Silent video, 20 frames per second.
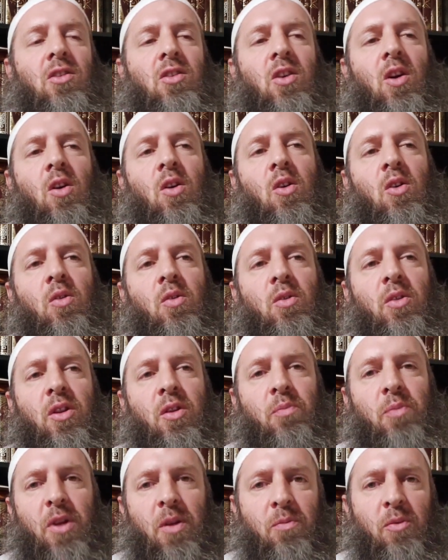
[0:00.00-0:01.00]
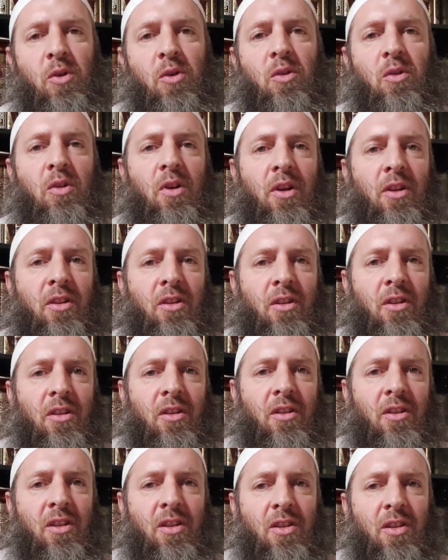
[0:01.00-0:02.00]
So the people, and,
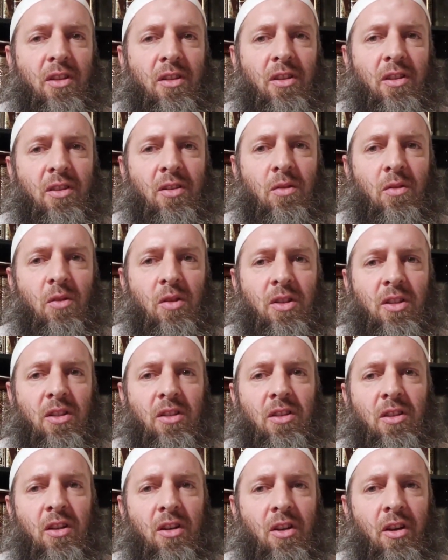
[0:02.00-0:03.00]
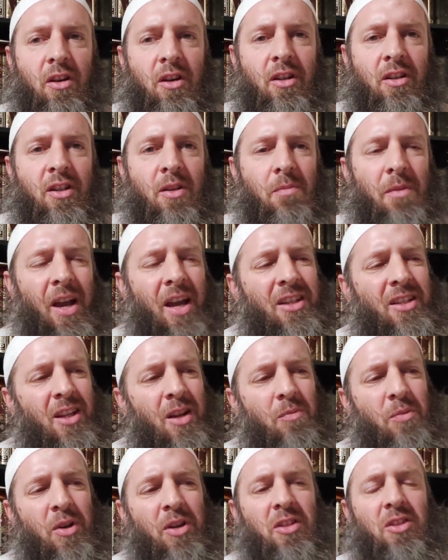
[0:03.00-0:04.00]
and this, this of course, this occurred in Damaj,
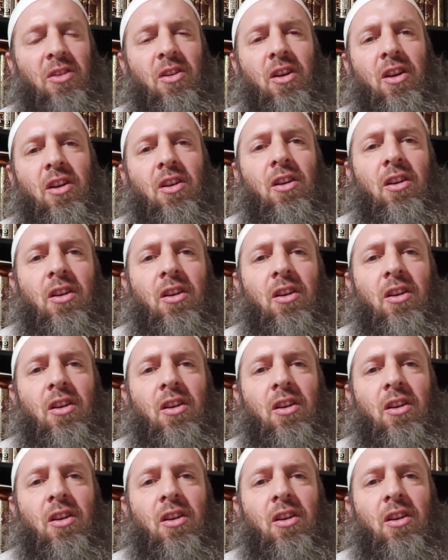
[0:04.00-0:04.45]
I'm pretty sure it